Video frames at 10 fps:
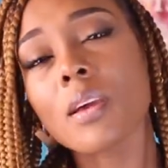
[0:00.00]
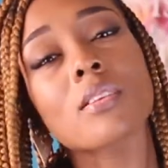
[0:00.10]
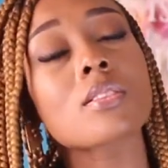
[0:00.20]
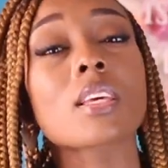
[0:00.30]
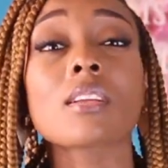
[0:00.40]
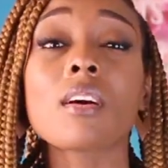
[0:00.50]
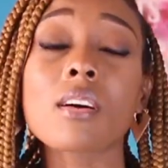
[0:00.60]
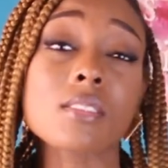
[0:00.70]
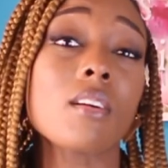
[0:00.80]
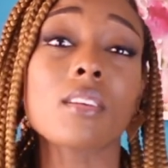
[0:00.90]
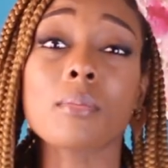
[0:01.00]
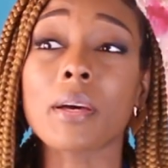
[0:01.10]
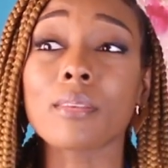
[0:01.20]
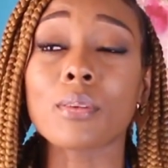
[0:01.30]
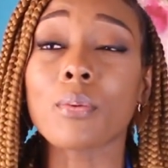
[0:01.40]
we all just get along talking
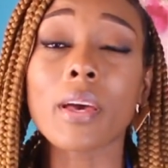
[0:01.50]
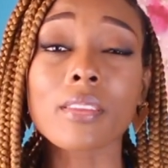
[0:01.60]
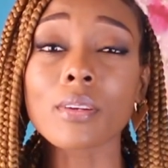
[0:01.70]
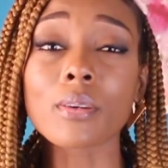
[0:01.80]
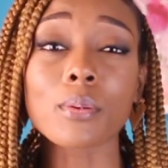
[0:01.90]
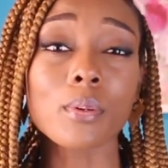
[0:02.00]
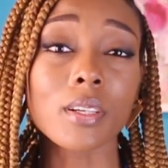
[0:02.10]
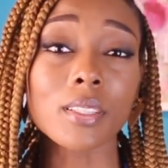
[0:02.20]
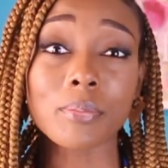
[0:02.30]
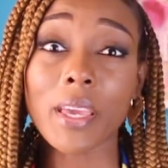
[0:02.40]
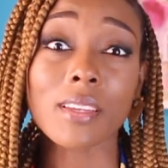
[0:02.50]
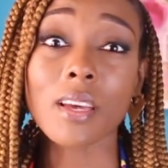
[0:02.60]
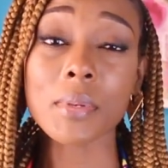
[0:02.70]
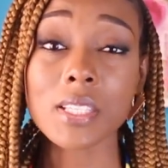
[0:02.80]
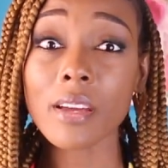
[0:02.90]
about the weather or
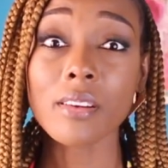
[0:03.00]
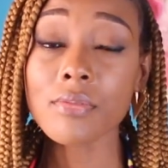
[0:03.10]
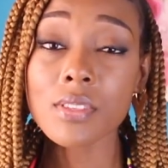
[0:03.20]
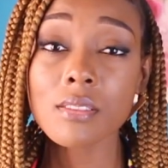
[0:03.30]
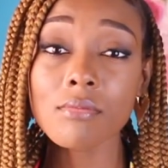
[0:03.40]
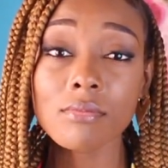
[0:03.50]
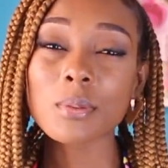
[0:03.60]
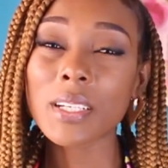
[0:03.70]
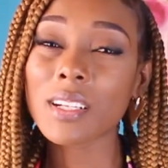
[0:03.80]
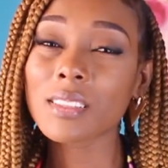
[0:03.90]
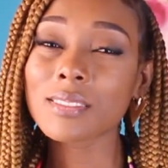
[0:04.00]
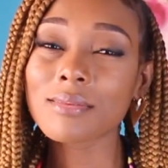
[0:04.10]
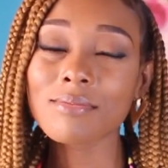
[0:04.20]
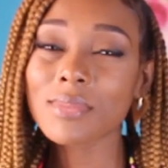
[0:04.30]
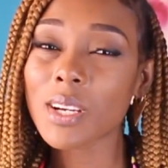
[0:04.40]
economic tariffs? Well,
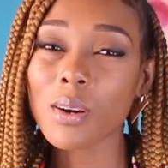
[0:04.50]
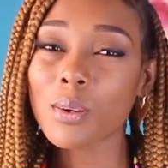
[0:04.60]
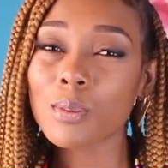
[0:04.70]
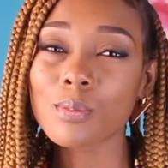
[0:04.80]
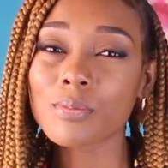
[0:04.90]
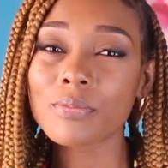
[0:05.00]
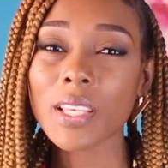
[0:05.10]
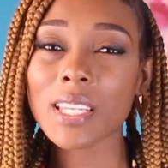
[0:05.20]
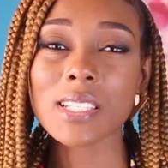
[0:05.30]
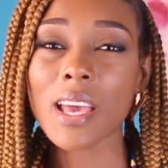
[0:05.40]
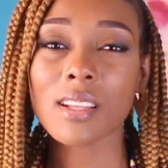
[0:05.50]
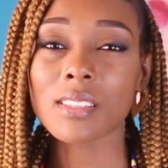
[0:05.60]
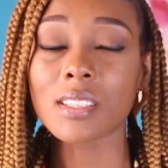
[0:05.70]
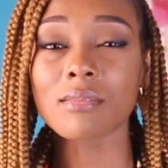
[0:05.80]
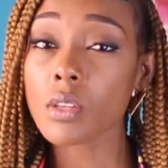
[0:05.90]
no, not
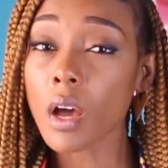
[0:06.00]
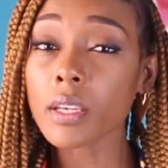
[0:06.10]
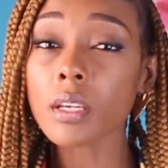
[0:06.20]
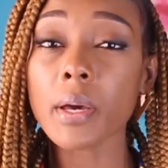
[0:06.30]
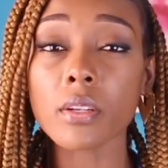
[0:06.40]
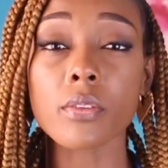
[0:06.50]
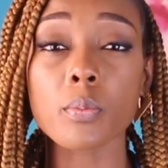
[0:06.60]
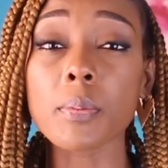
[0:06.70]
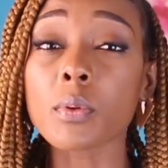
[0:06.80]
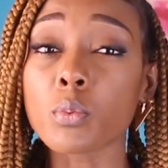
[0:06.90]
exactly. Talking about other people